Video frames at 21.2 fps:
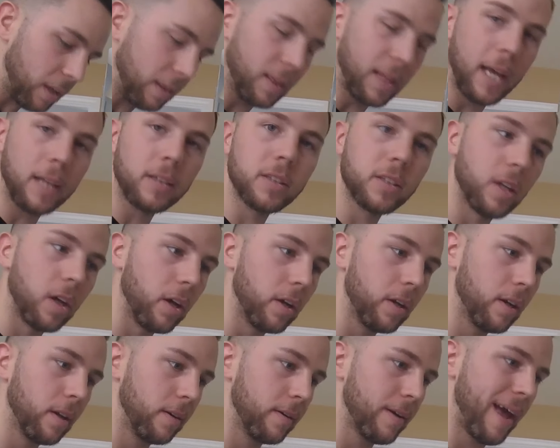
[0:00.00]
that's
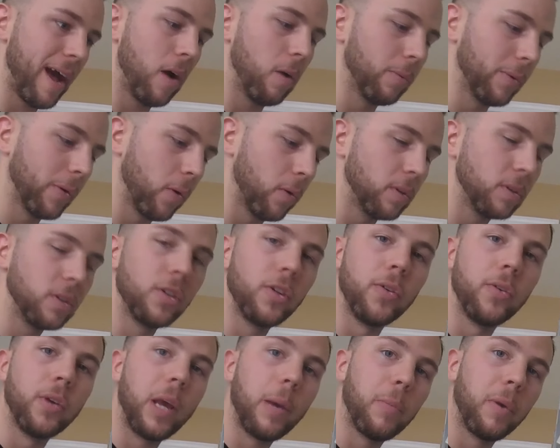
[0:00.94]
done. Now I'm going
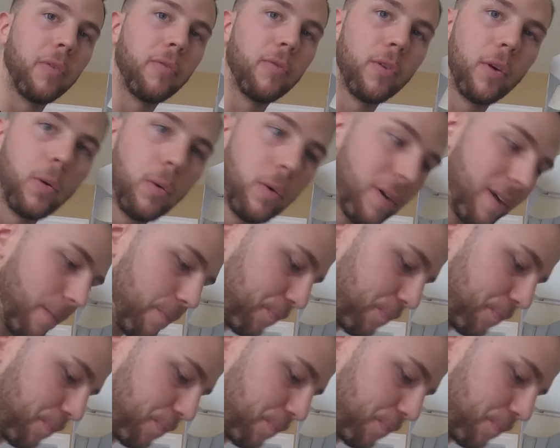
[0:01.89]
to get my fruit,